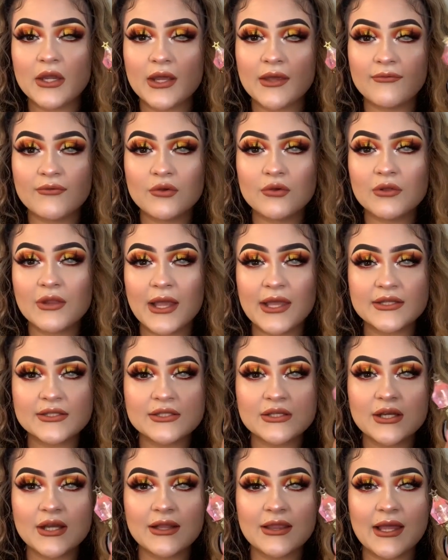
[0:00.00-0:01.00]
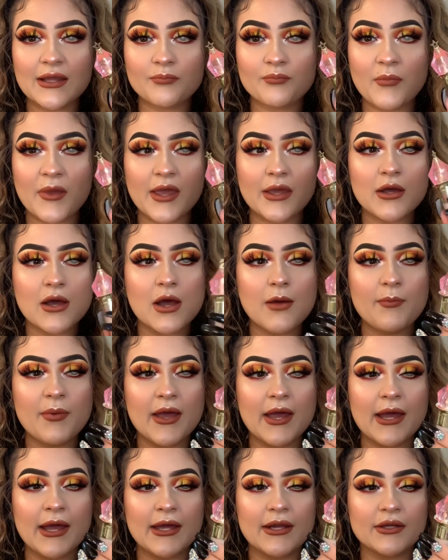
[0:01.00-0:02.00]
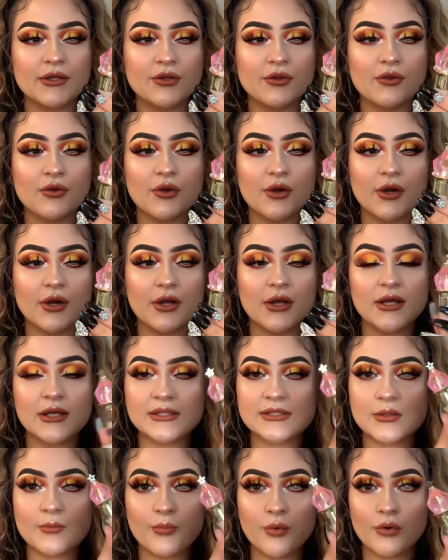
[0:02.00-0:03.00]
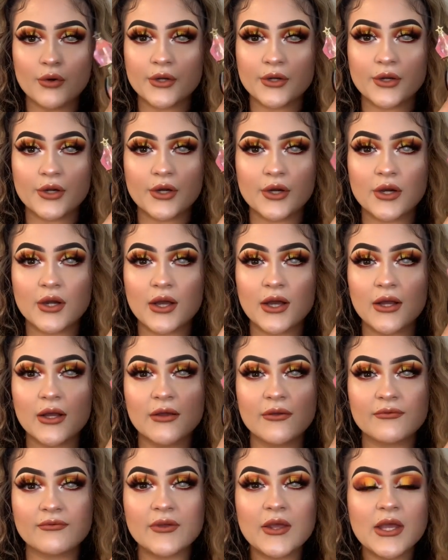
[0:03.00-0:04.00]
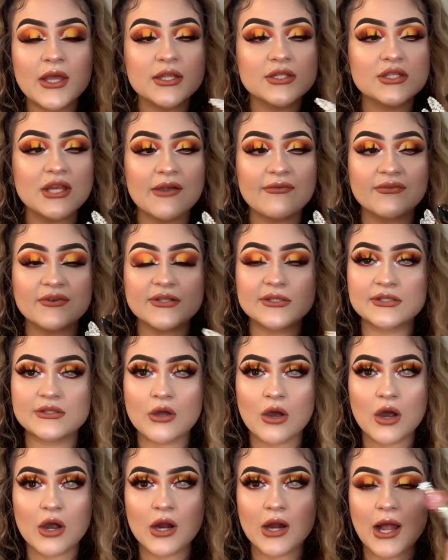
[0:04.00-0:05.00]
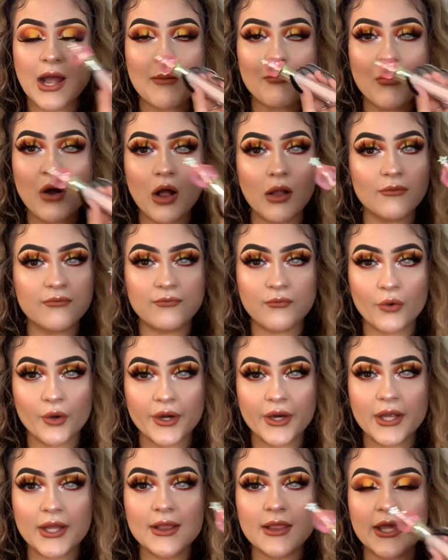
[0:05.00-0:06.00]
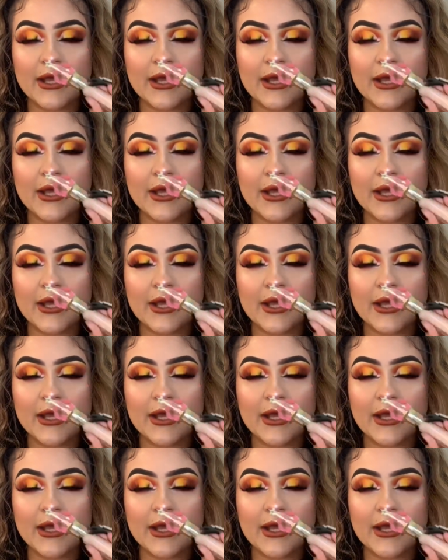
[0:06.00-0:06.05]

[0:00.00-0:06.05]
if you like to collect makeup and you're a supporter of Jeffree Star, I'm all for it.